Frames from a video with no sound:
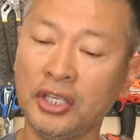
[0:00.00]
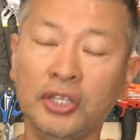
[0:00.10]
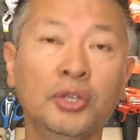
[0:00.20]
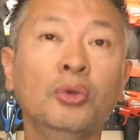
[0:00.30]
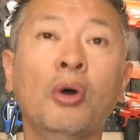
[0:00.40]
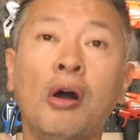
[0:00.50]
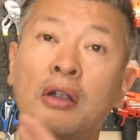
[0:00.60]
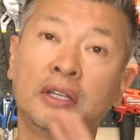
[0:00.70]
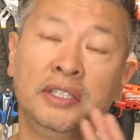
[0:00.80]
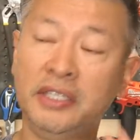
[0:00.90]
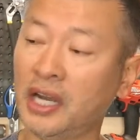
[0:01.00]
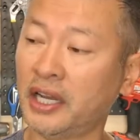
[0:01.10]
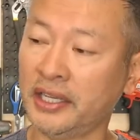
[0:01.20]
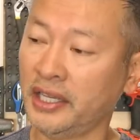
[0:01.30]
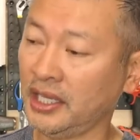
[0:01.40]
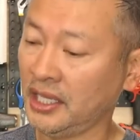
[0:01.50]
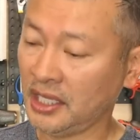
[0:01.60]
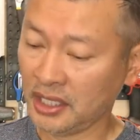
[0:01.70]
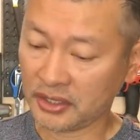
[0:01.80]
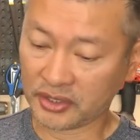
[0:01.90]
you are done.
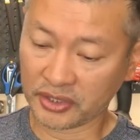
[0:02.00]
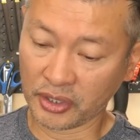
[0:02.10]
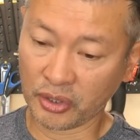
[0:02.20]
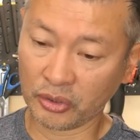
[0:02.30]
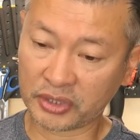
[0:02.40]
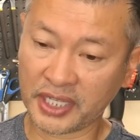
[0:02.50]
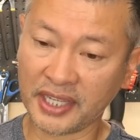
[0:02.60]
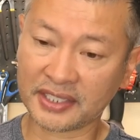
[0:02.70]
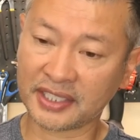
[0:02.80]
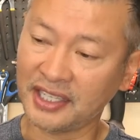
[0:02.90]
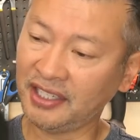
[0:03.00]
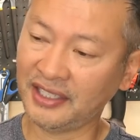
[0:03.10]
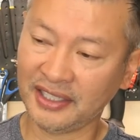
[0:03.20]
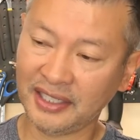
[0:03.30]
So Tesla,